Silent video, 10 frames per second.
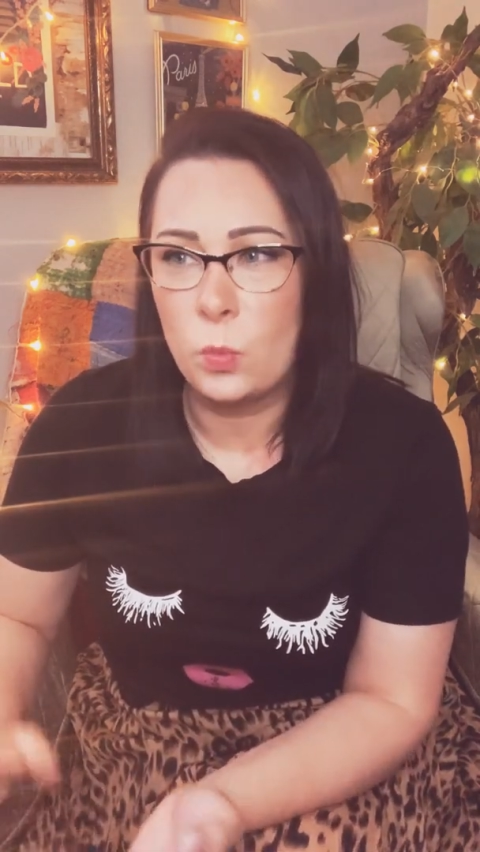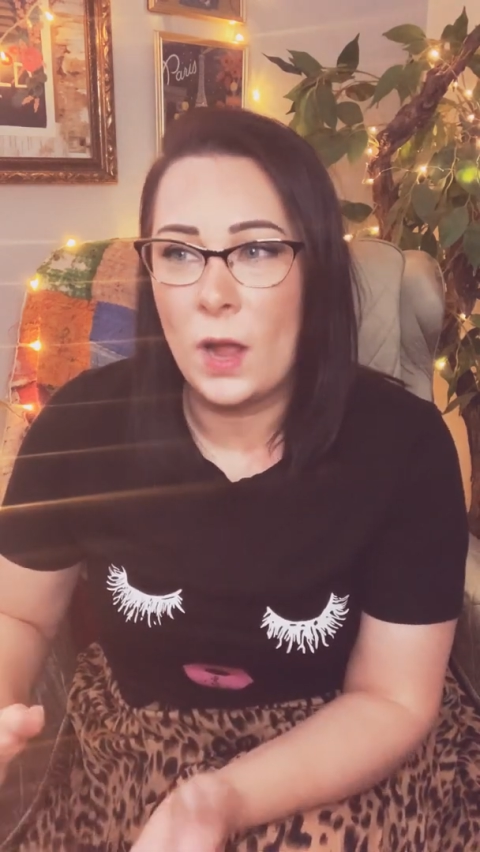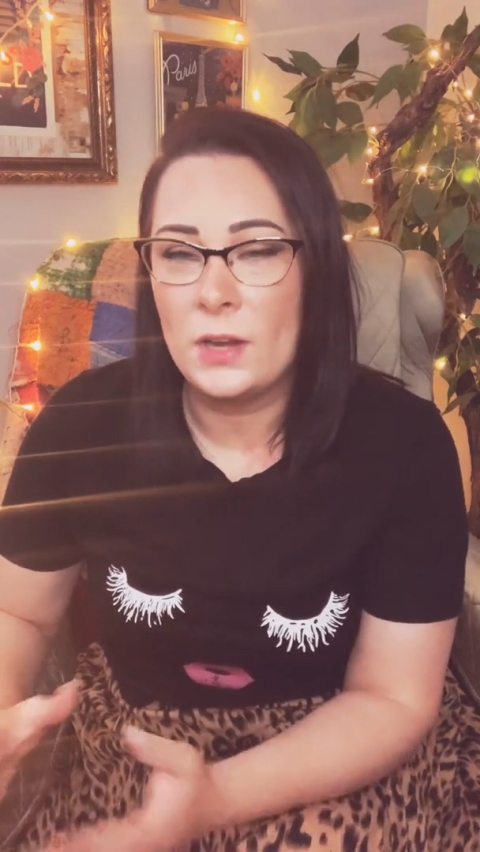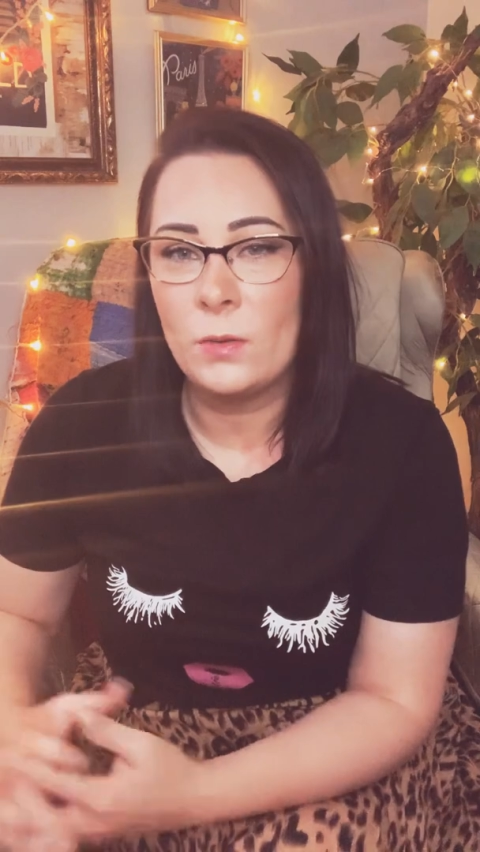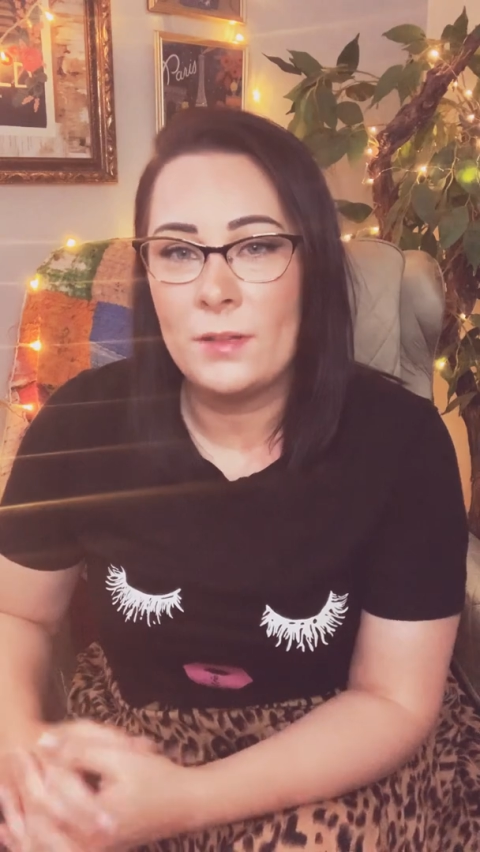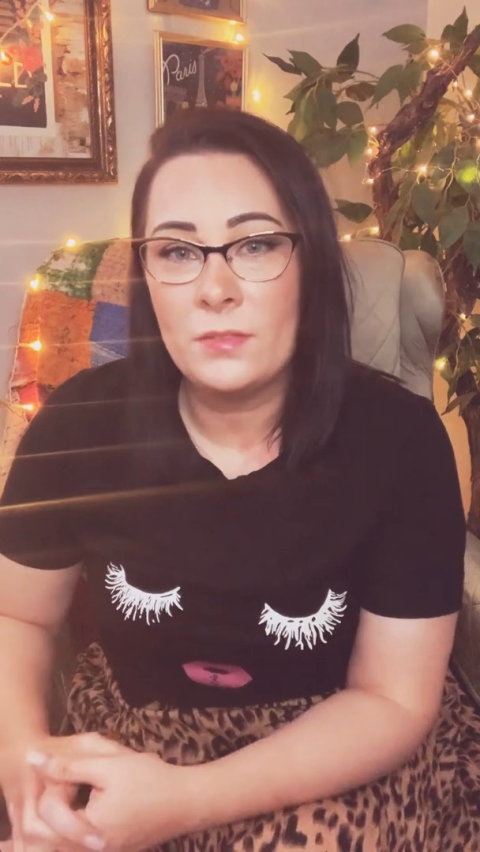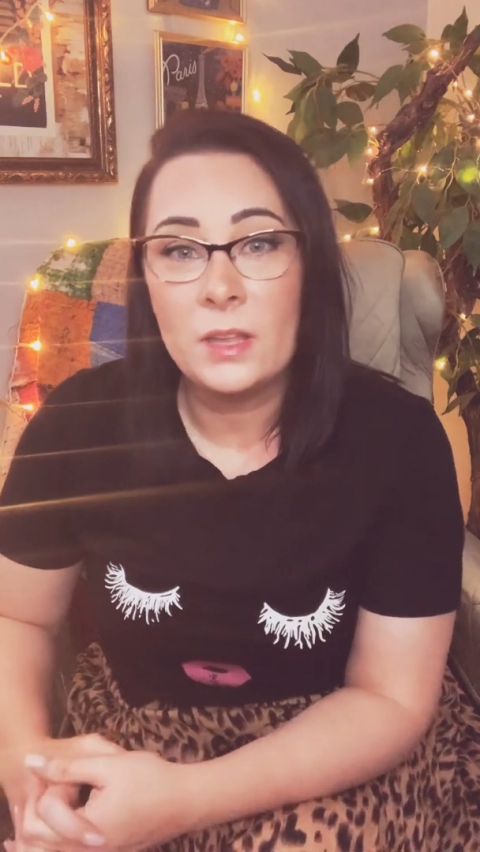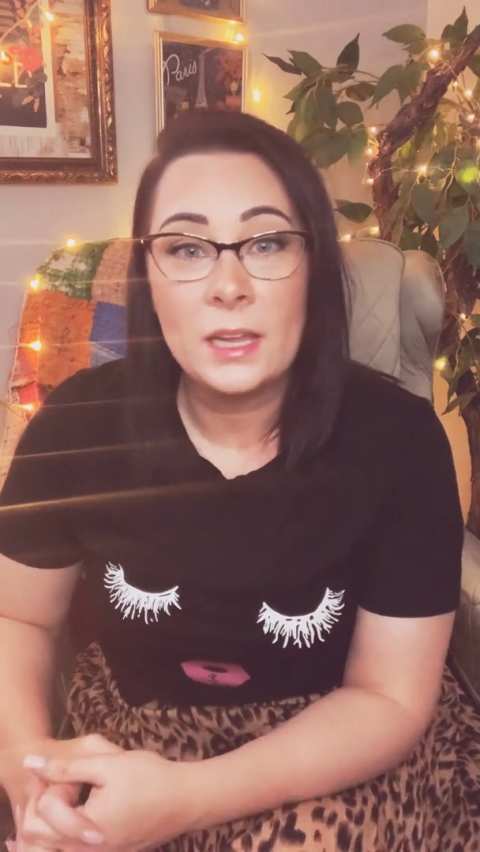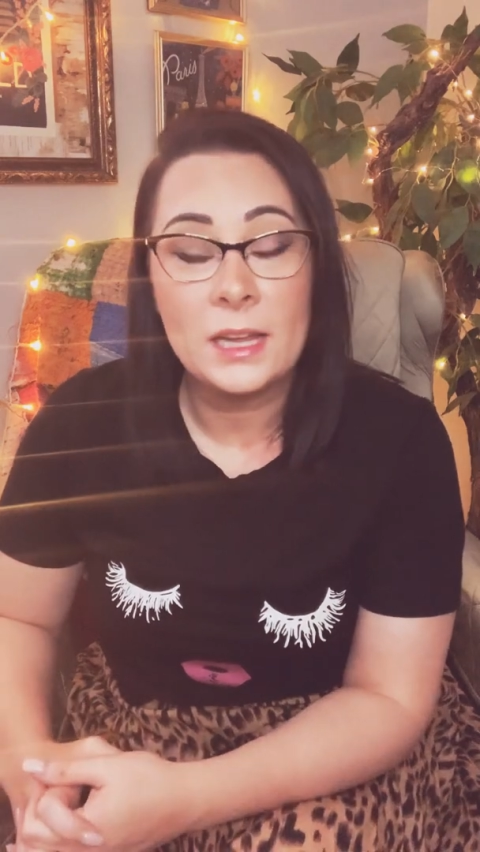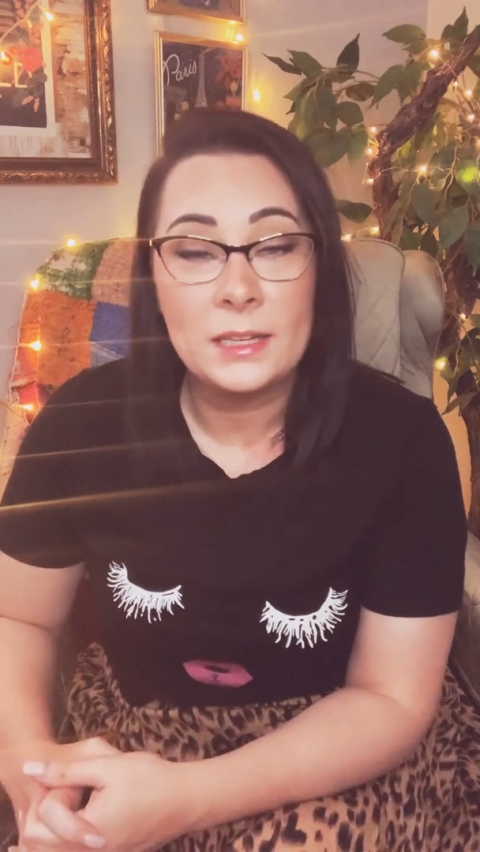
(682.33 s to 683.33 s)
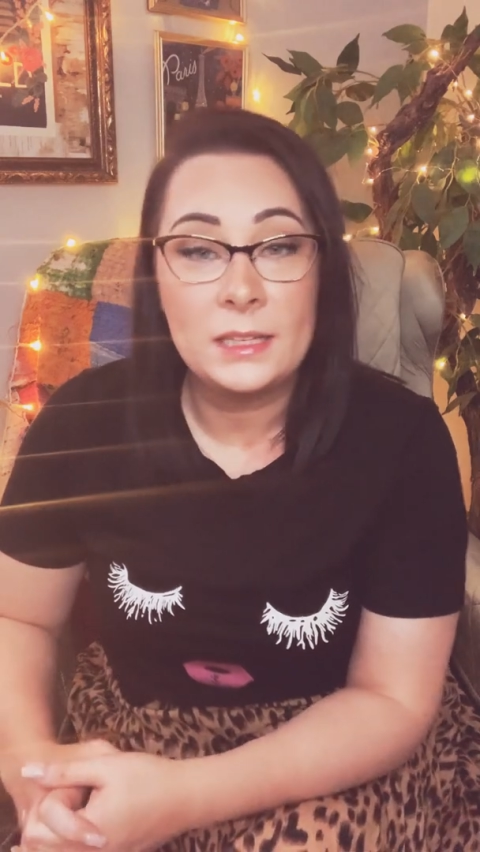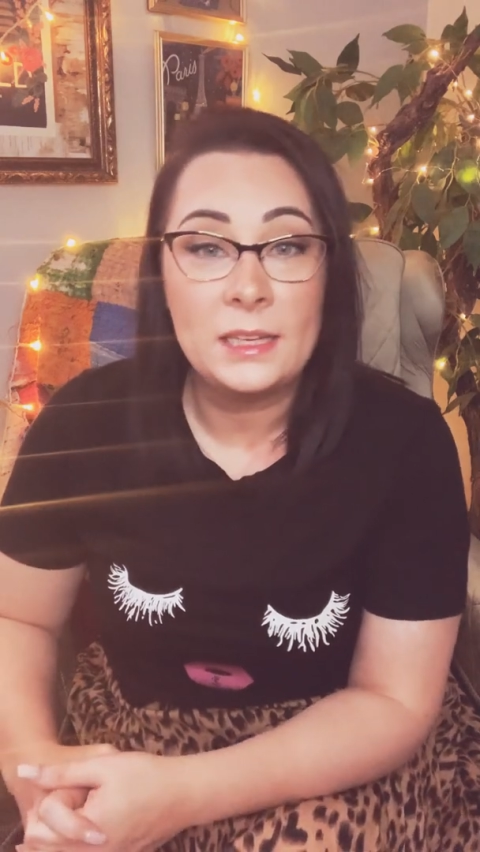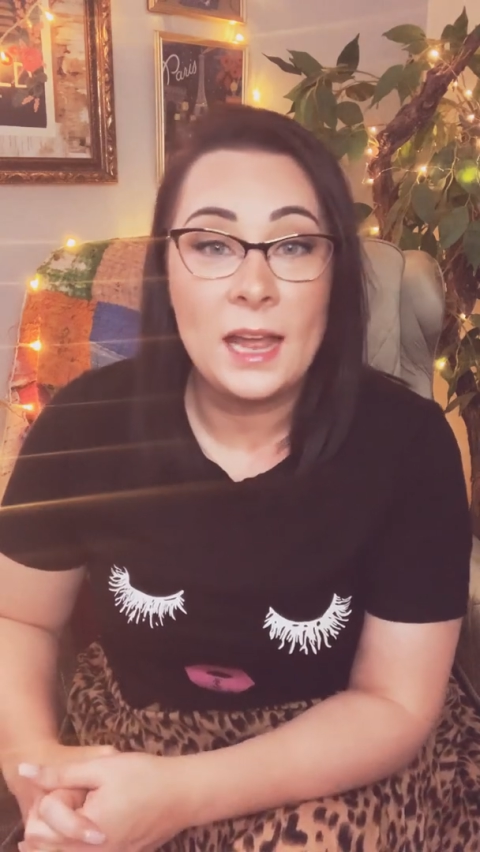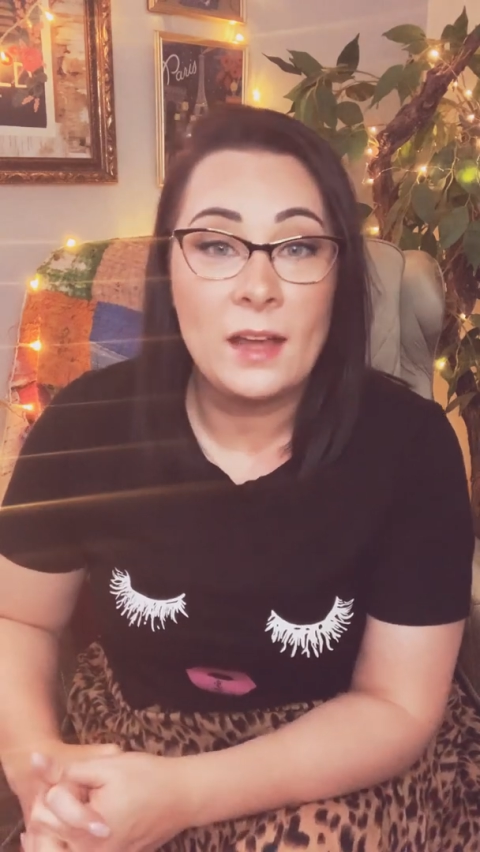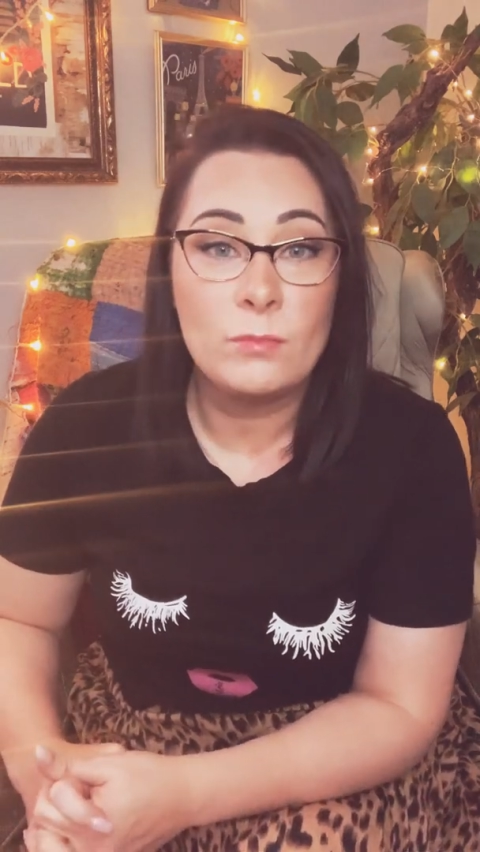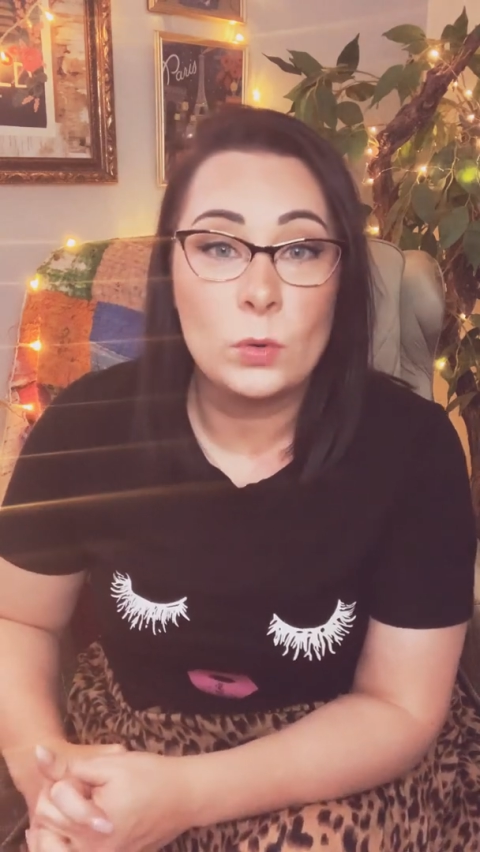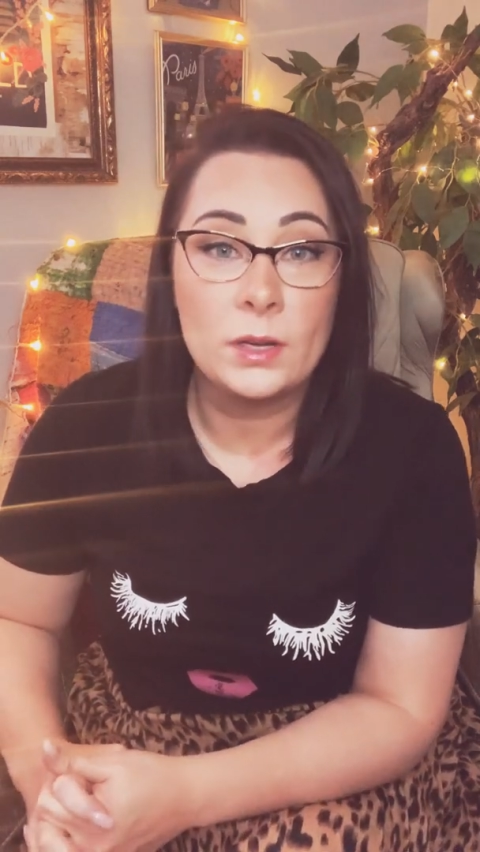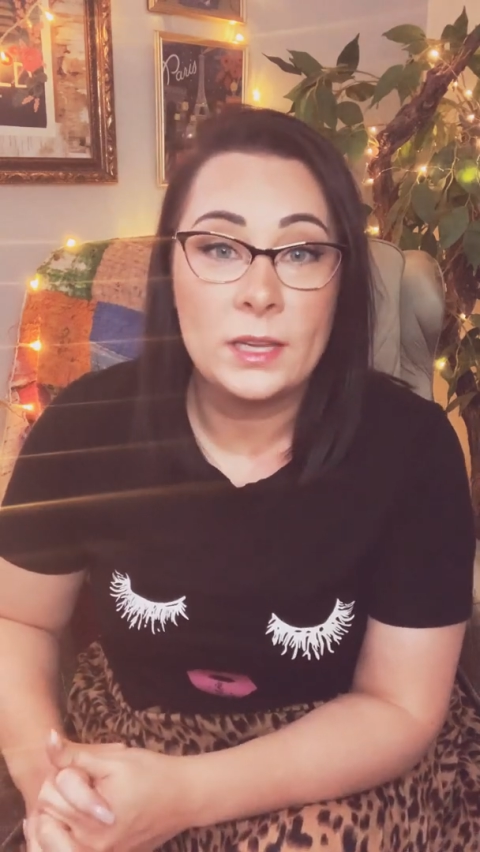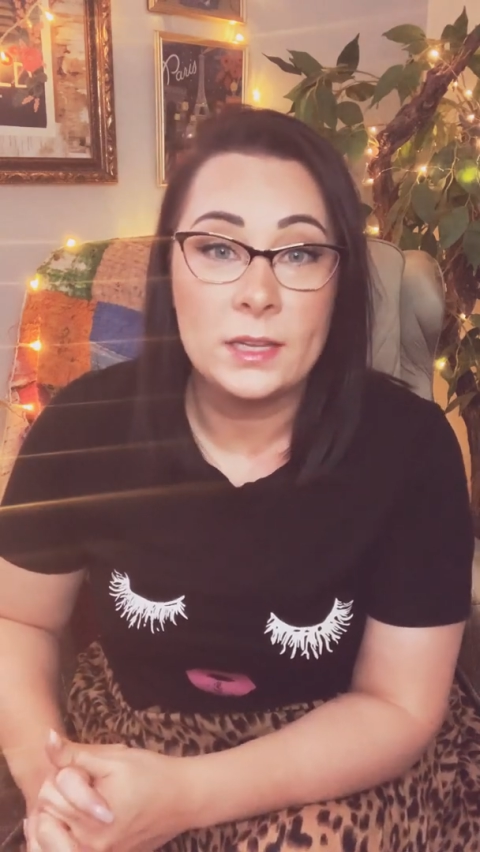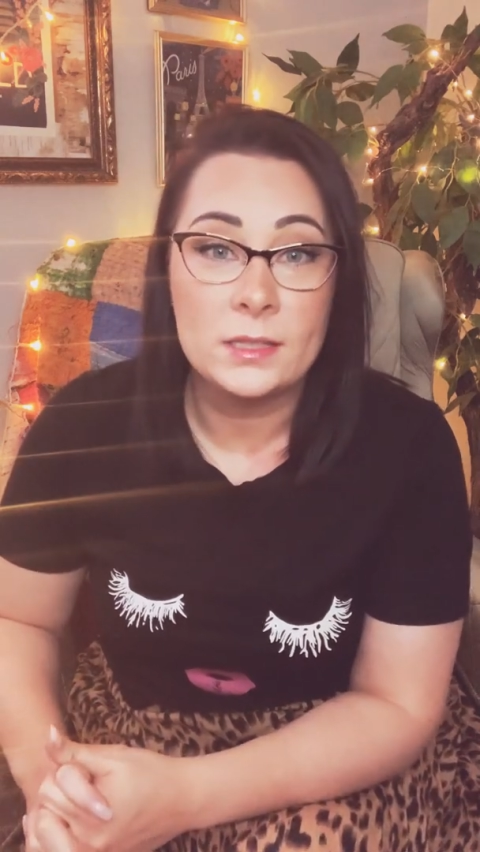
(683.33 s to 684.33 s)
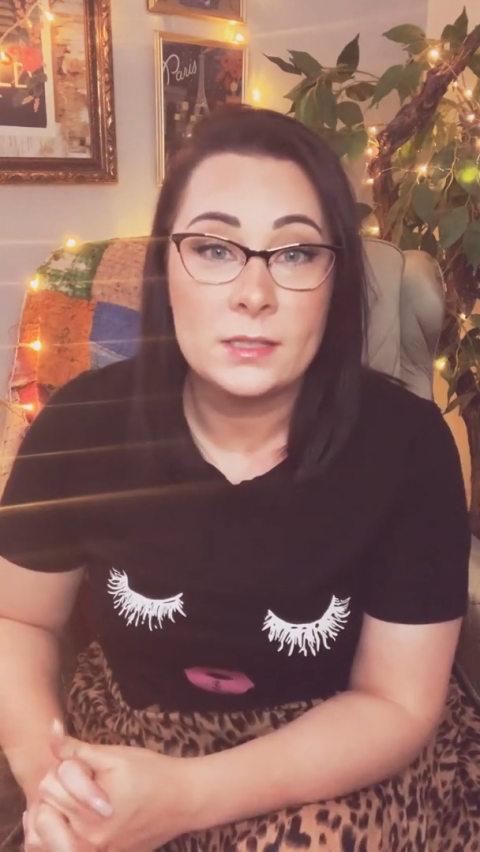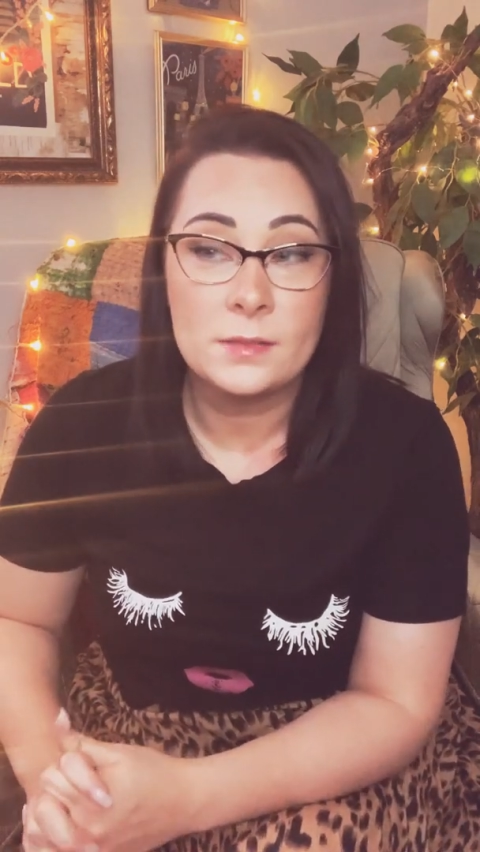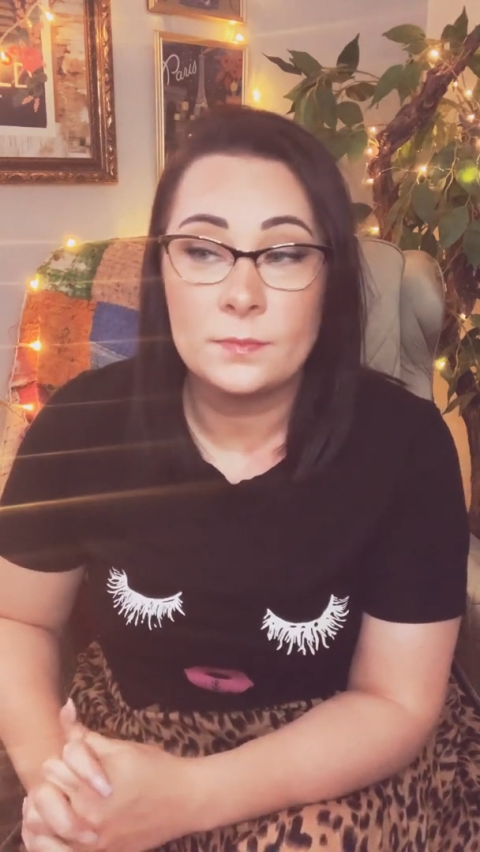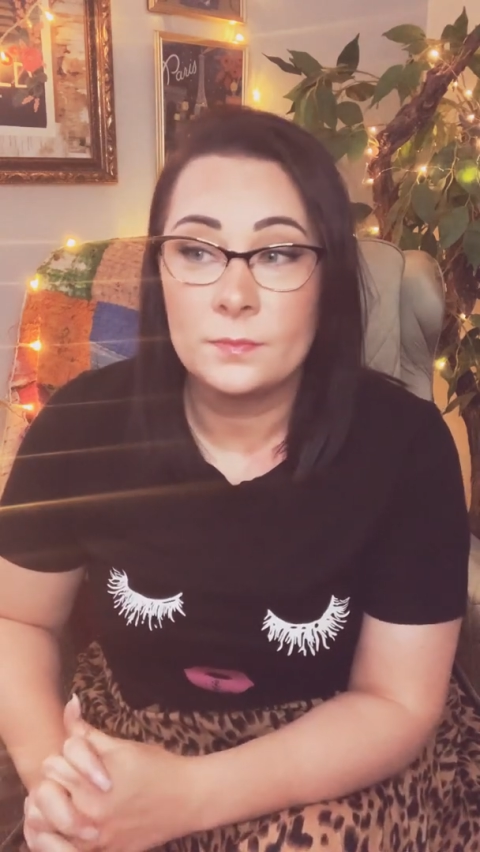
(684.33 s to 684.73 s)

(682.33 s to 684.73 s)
Why do I feel like I need to have more kids?